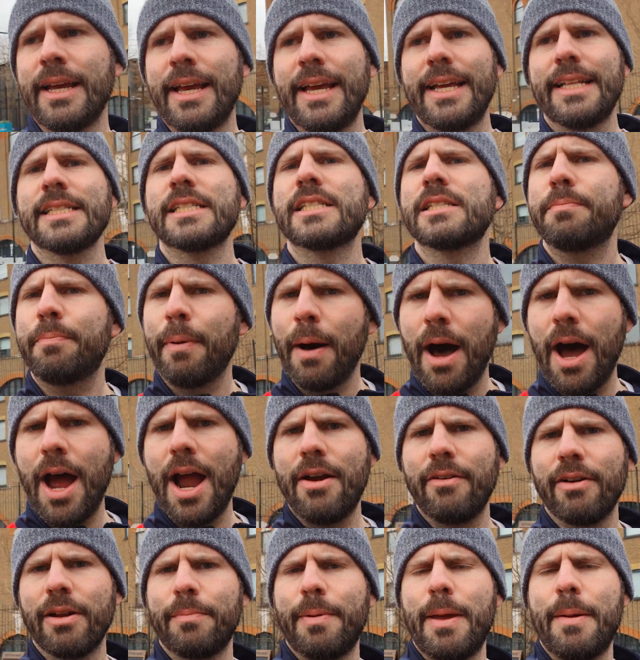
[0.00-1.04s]

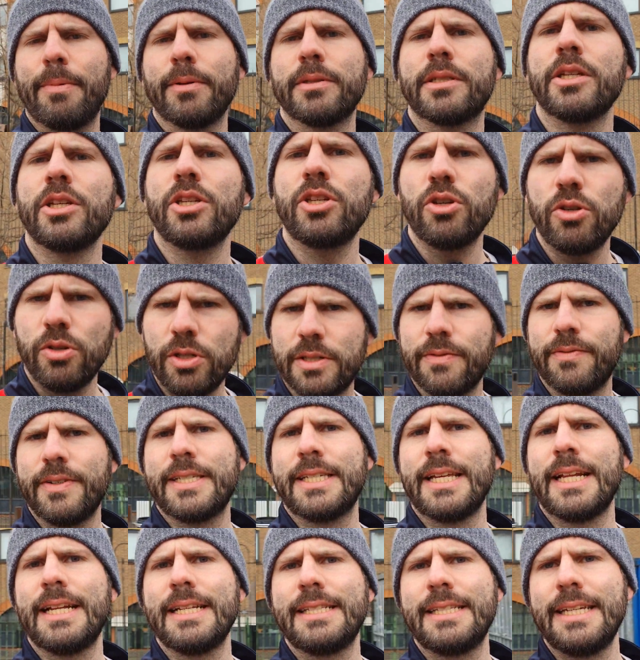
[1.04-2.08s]
inspiring people to use
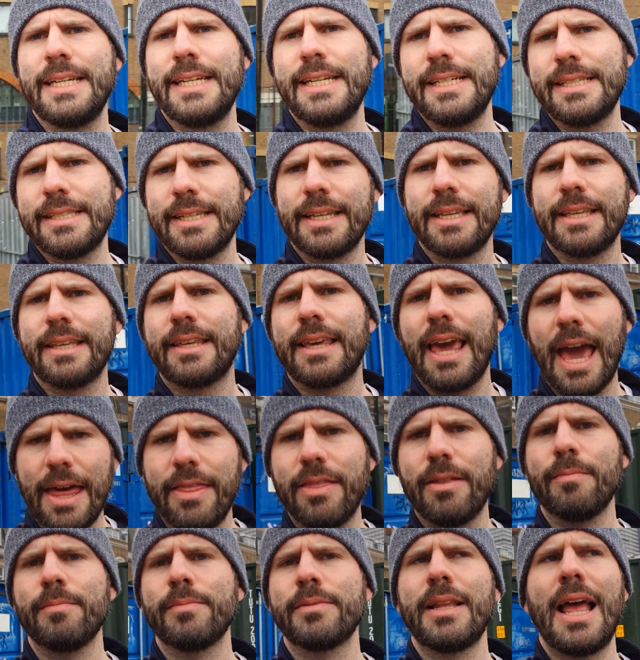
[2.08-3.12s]
facilities and get
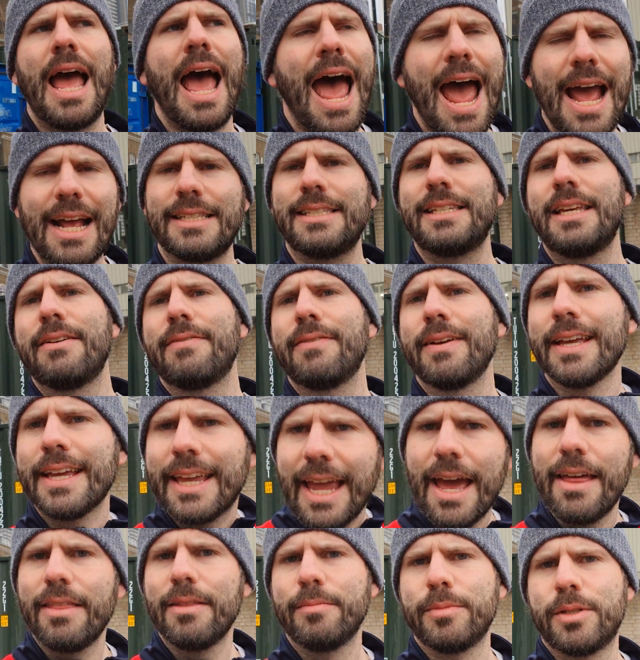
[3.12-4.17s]
them active and
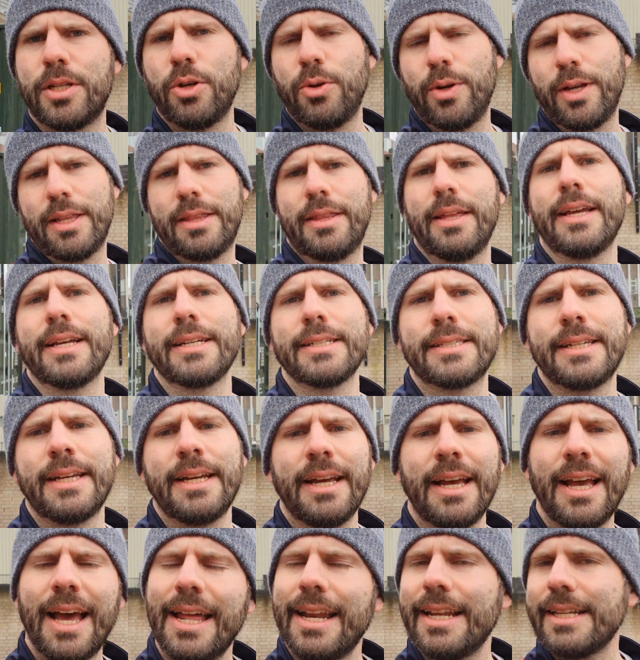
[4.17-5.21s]
get them doing things.
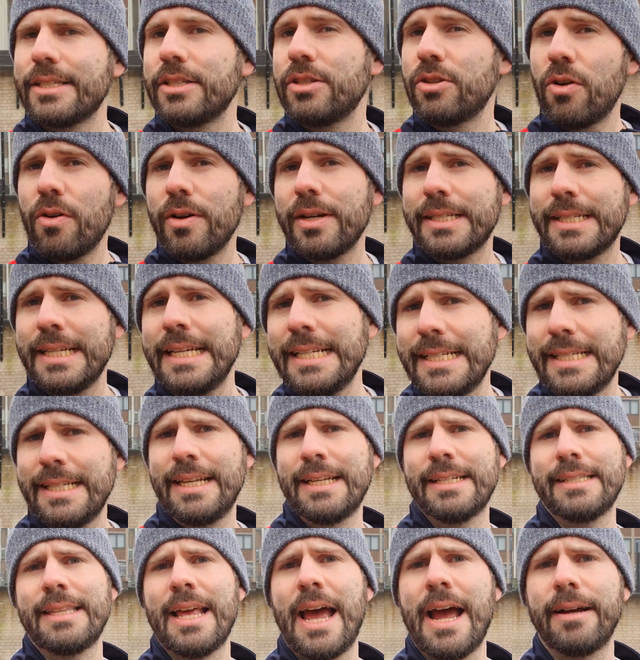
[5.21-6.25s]
And it's not as easy
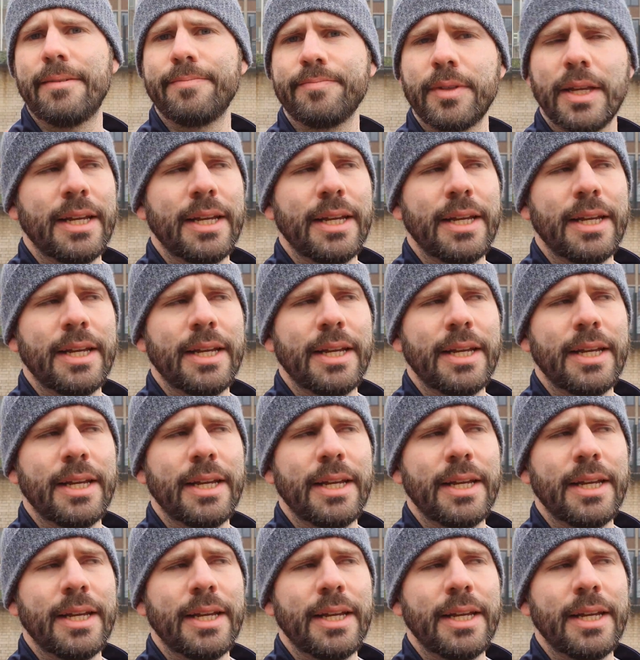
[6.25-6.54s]
as that.